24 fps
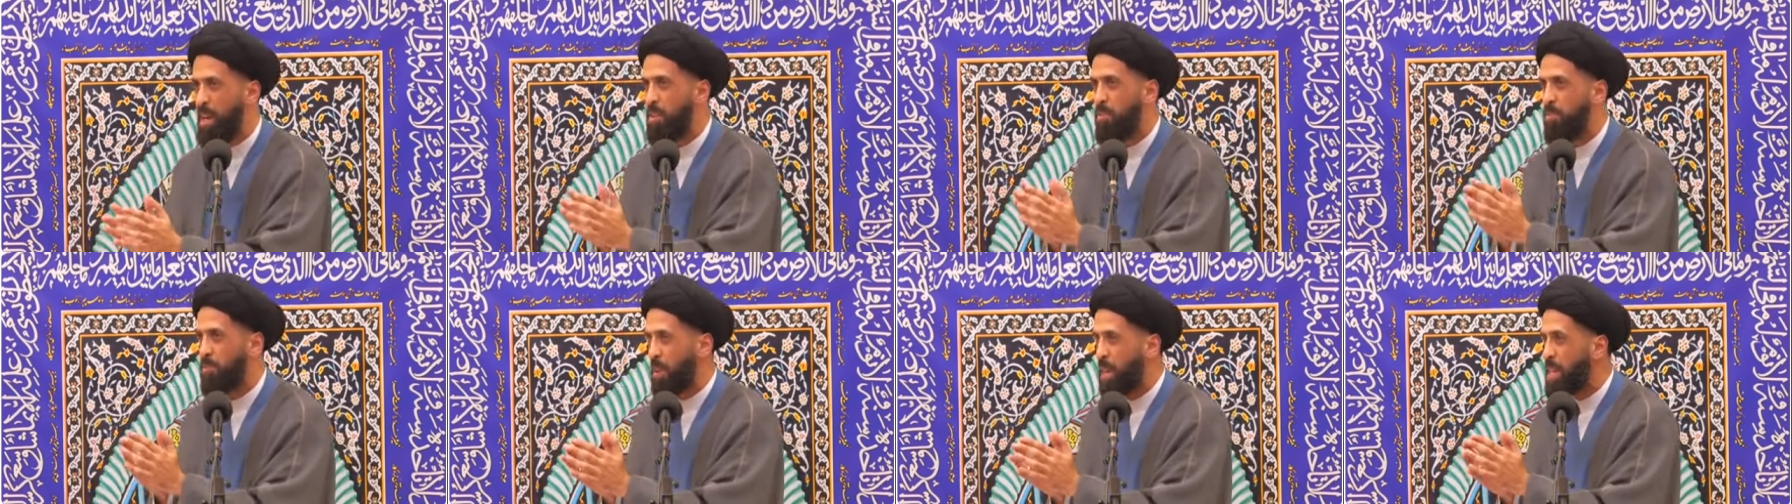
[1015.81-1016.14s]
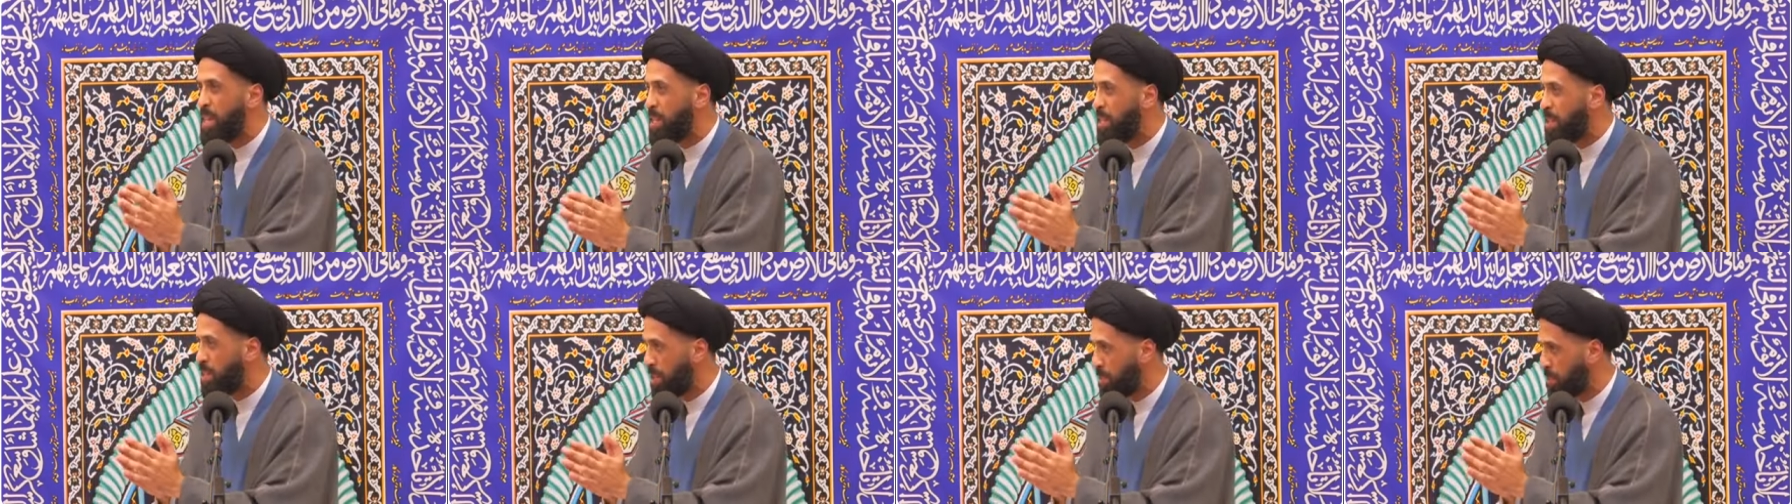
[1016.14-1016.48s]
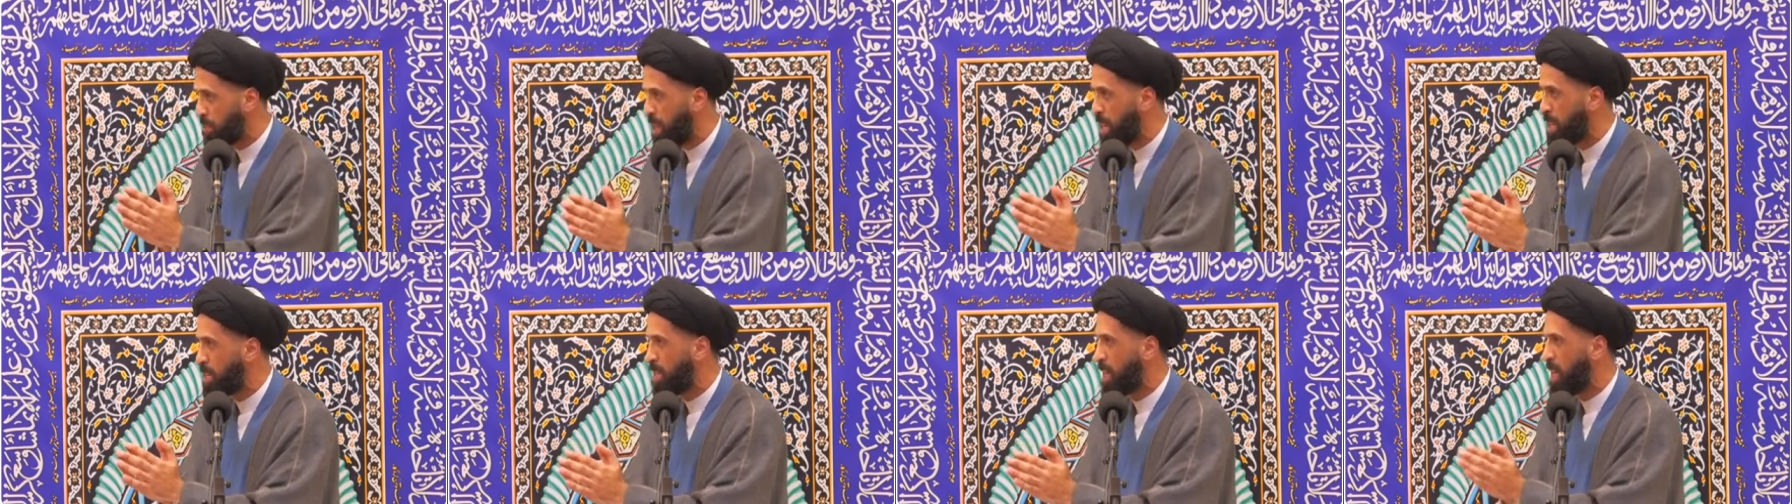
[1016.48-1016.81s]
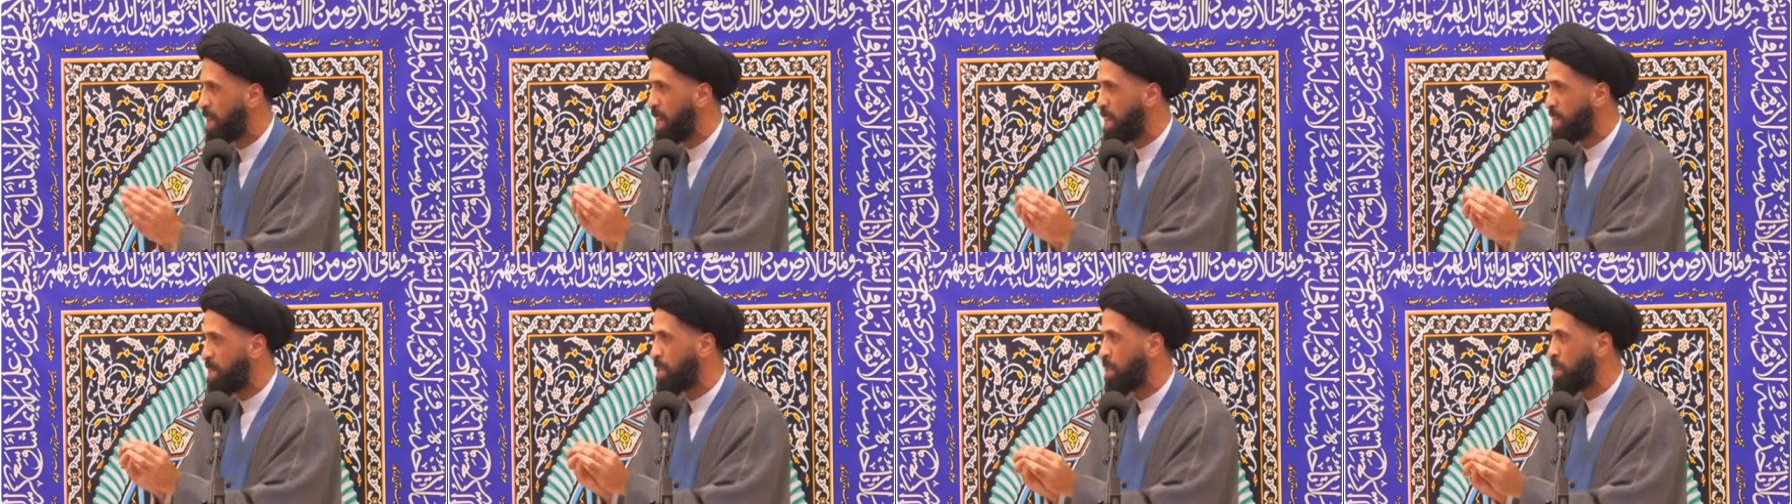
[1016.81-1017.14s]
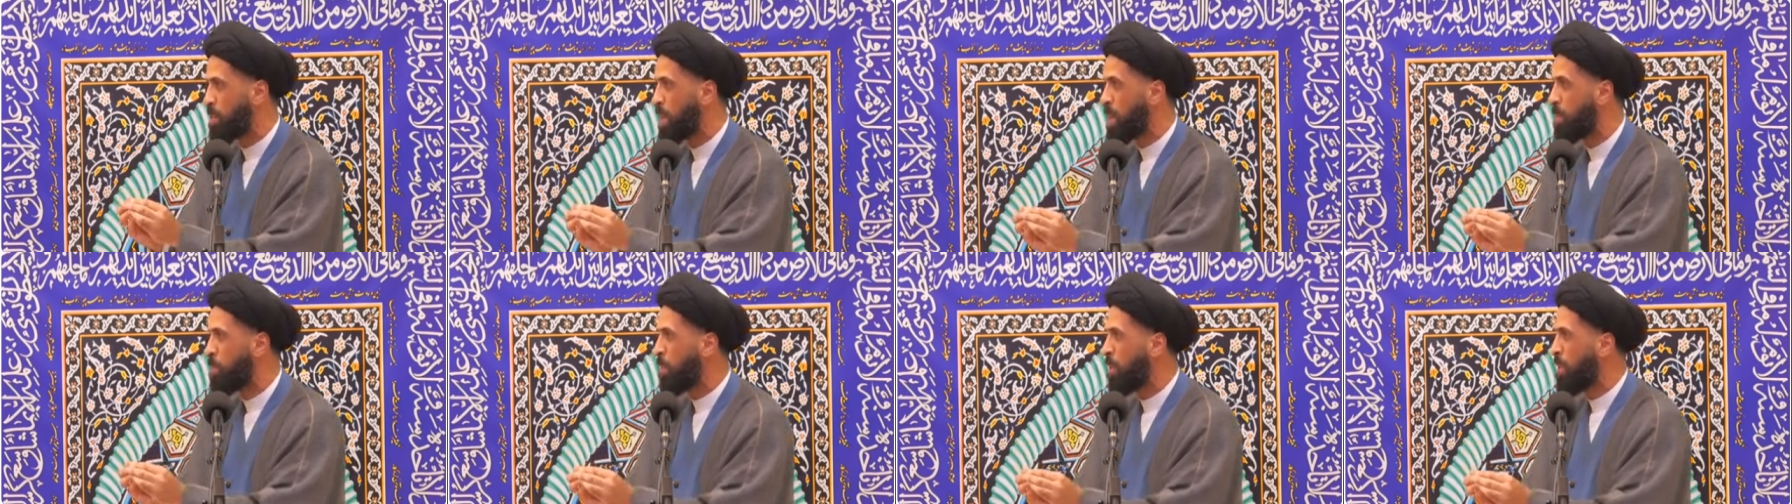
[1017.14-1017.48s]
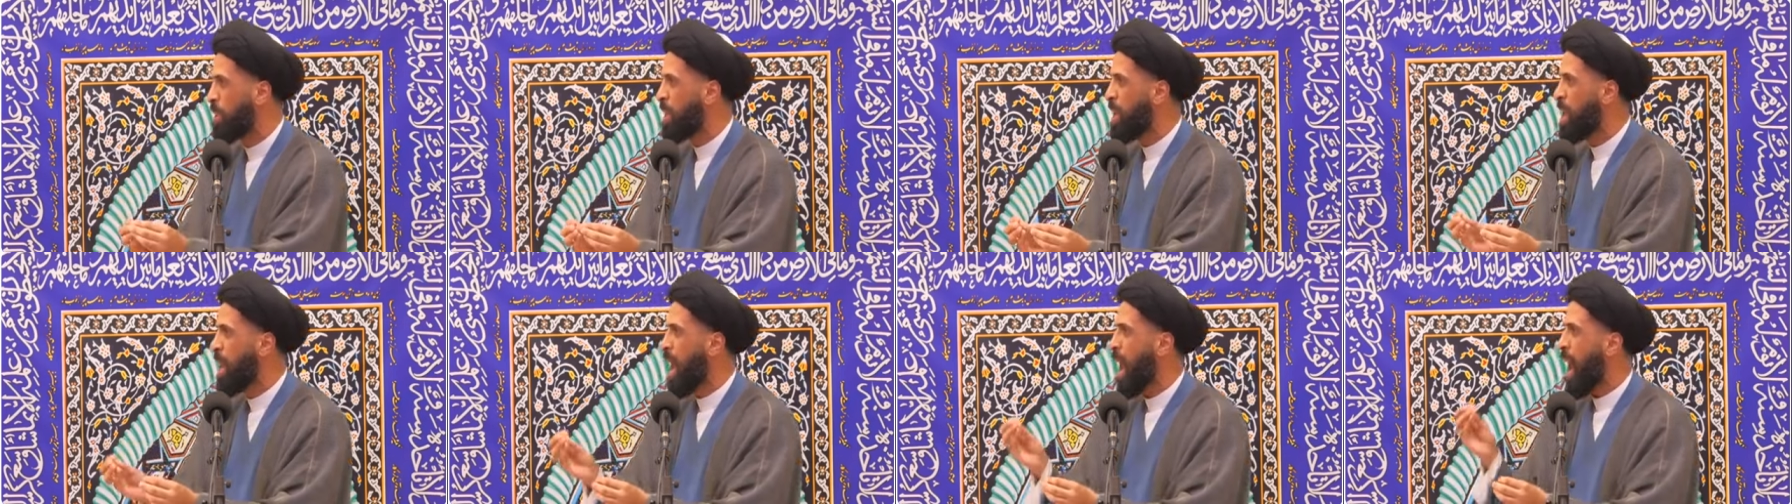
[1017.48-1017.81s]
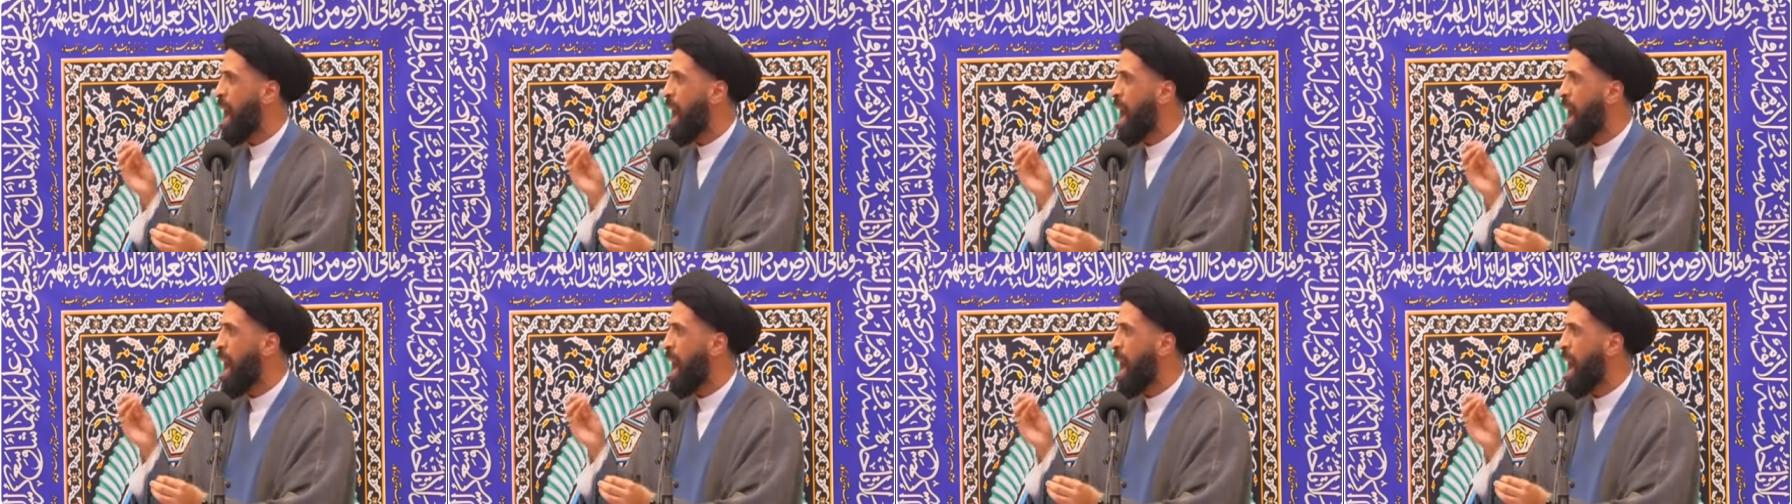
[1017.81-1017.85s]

face to face against people,